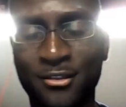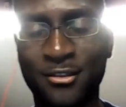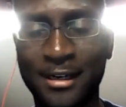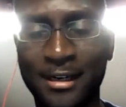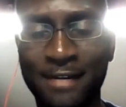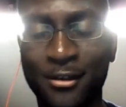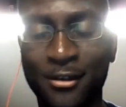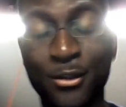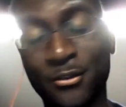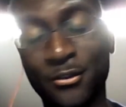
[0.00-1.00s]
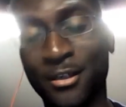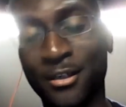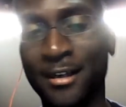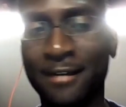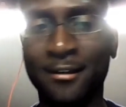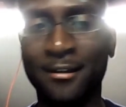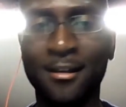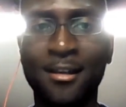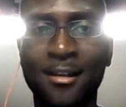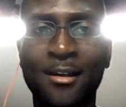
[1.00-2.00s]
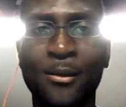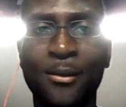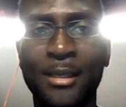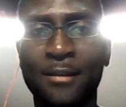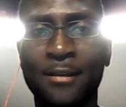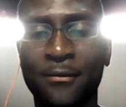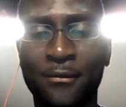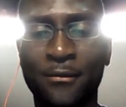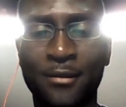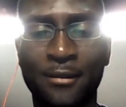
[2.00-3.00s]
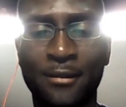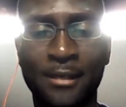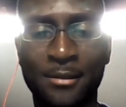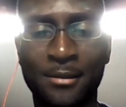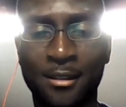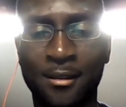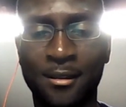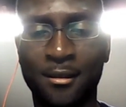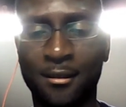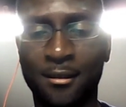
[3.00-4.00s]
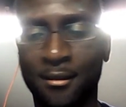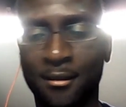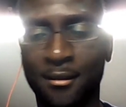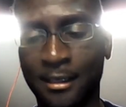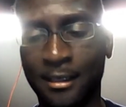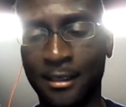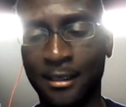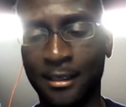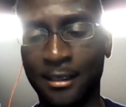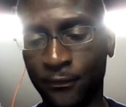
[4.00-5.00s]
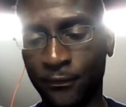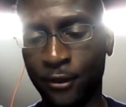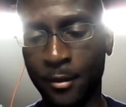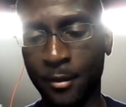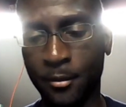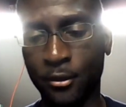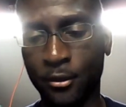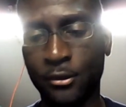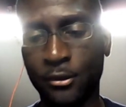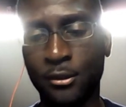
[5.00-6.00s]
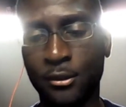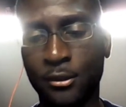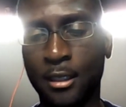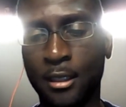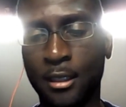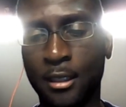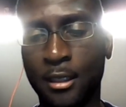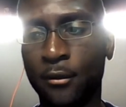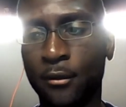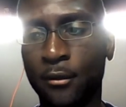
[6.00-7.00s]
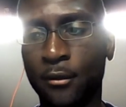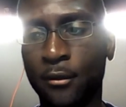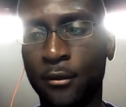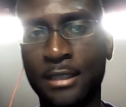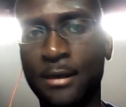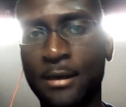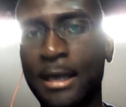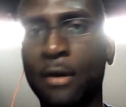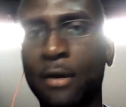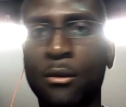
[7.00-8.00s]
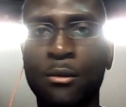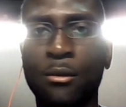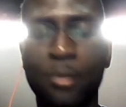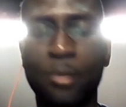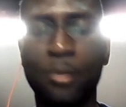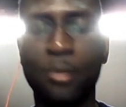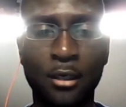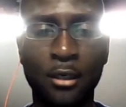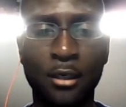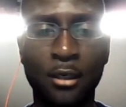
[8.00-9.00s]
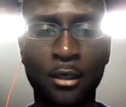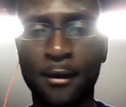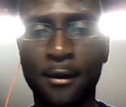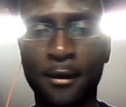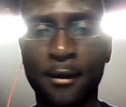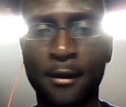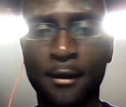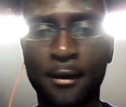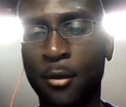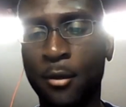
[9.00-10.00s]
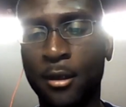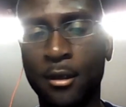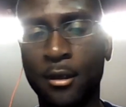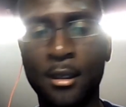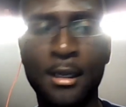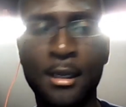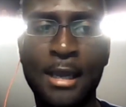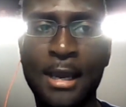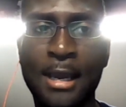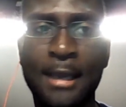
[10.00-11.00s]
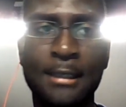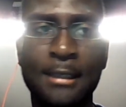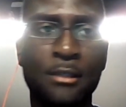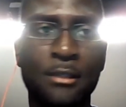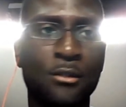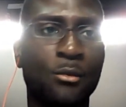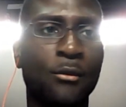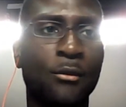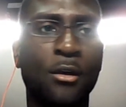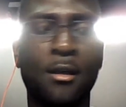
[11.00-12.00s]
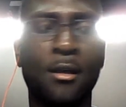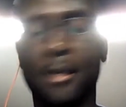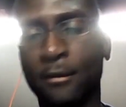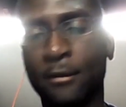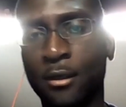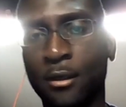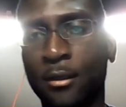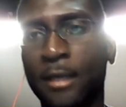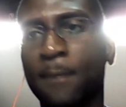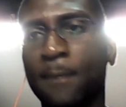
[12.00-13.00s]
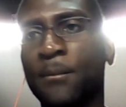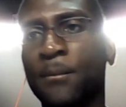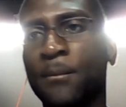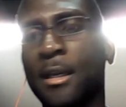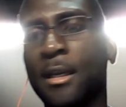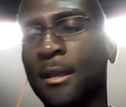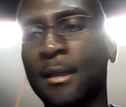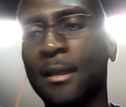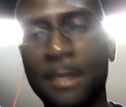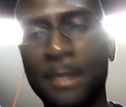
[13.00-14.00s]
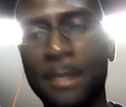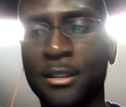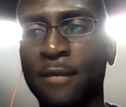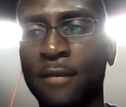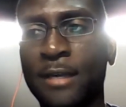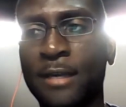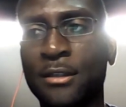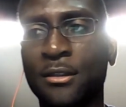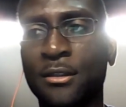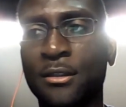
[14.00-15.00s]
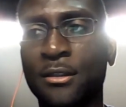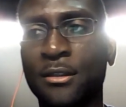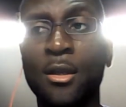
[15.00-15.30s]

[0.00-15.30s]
efforts, trial and error, lots of trial and error, we've developed a line of comic books. We've got 3 stories out now. We're working on another one at the moment, and we've got a line of clothing, and like I mentioned, the event. So